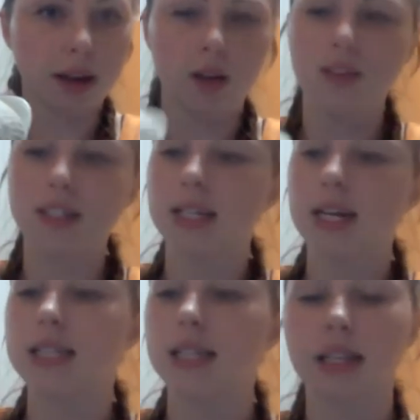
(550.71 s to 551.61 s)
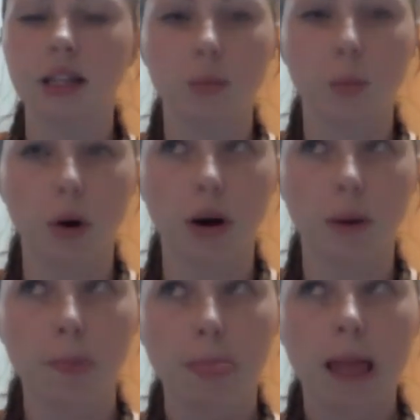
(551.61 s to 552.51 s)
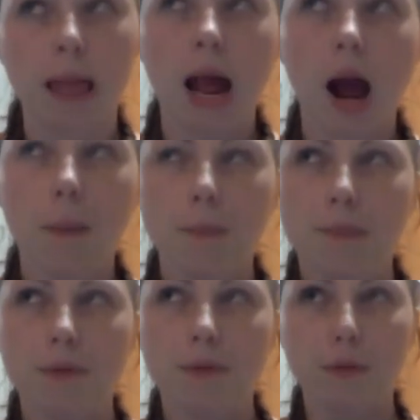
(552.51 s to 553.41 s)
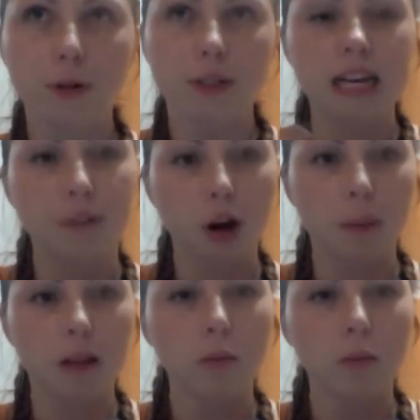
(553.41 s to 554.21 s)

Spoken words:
Obviously, it's a little more, for sake of argument,